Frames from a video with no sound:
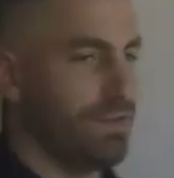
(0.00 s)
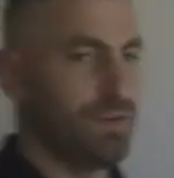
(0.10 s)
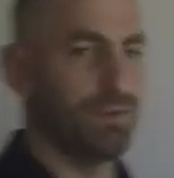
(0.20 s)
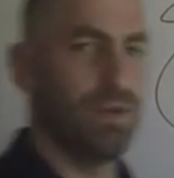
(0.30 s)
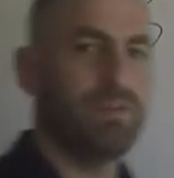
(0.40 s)
the
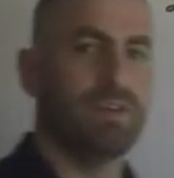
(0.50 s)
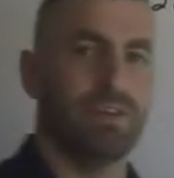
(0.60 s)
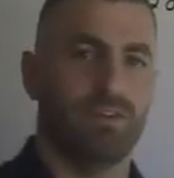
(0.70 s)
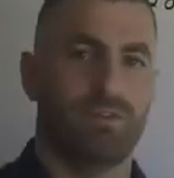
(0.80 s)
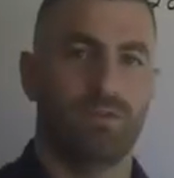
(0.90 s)

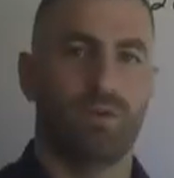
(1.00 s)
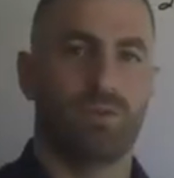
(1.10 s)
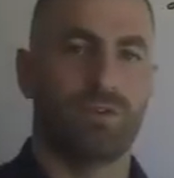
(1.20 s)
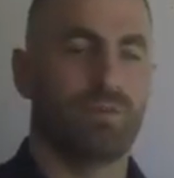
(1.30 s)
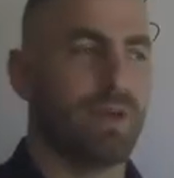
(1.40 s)
derivative with
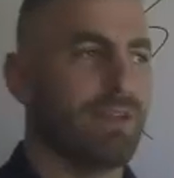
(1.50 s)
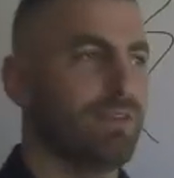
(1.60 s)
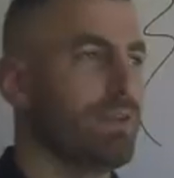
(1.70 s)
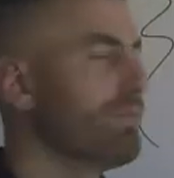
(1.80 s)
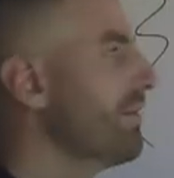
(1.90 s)
respect to
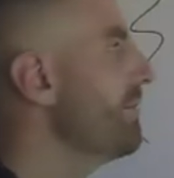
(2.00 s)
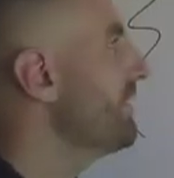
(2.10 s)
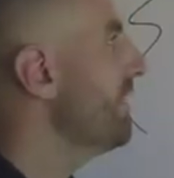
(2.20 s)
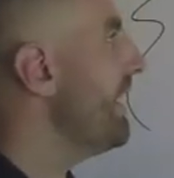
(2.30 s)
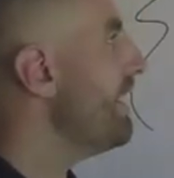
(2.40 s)
the
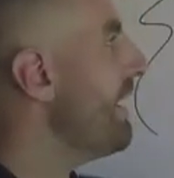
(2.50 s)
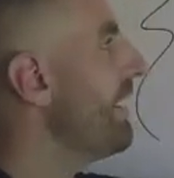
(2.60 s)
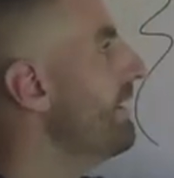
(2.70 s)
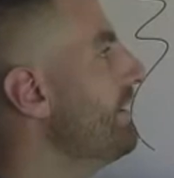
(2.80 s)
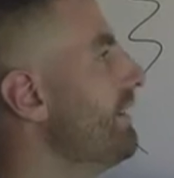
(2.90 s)
parameter a
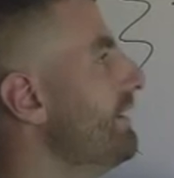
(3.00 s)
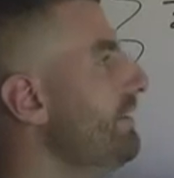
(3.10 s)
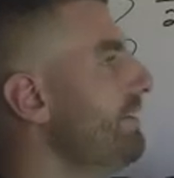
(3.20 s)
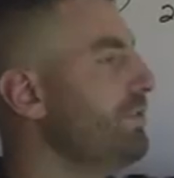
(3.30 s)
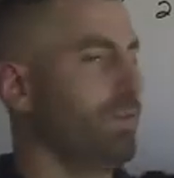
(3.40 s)
hat
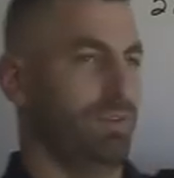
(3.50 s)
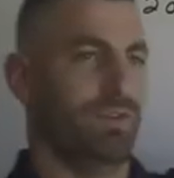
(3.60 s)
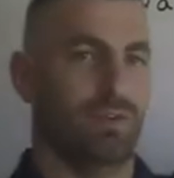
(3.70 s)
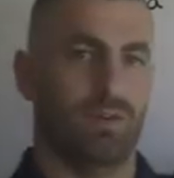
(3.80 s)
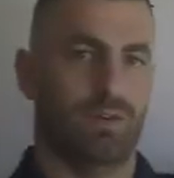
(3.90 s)
equal to
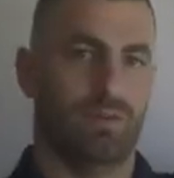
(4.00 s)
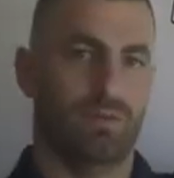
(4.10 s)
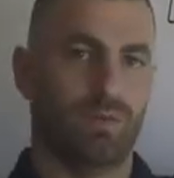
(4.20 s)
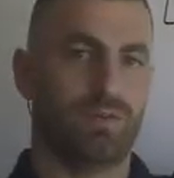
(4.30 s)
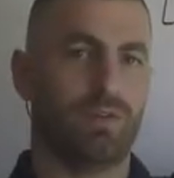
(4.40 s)
0.
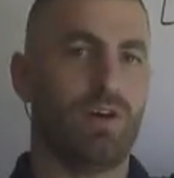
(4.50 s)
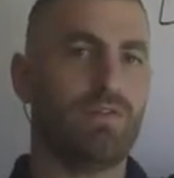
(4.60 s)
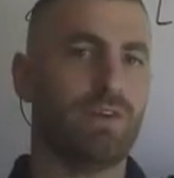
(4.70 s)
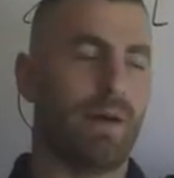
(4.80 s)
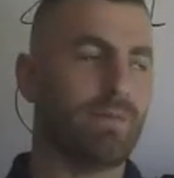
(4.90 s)
We're
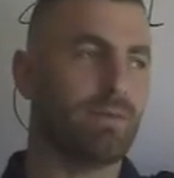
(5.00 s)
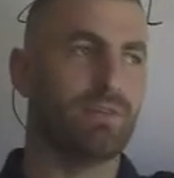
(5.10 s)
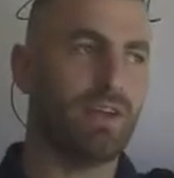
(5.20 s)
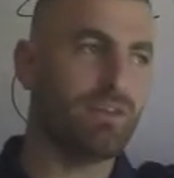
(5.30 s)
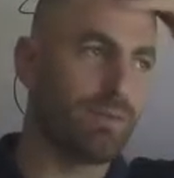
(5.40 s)
solving an
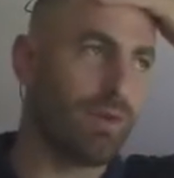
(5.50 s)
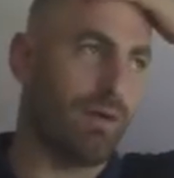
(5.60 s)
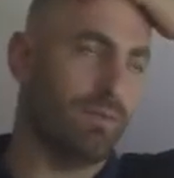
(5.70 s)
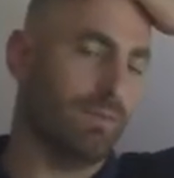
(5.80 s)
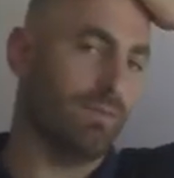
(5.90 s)
optimization
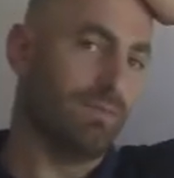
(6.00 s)
problem.